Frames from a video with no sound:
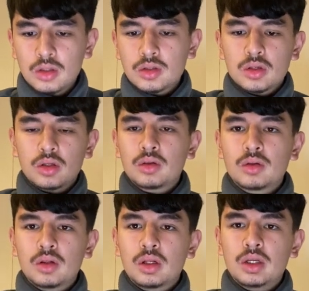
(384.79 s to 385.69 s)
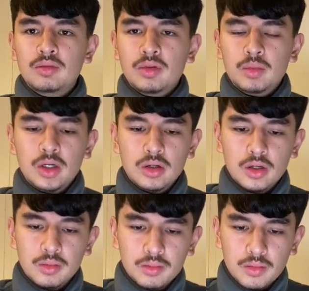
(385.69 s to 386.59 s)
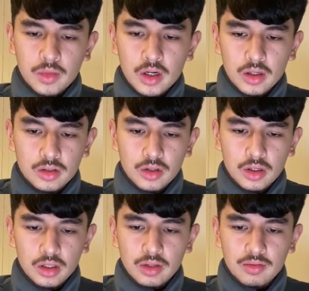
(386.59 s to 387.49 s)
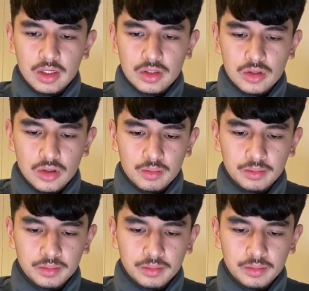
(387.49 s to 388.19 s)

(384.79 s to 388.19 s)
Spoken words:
to leave the market. Leave this zone.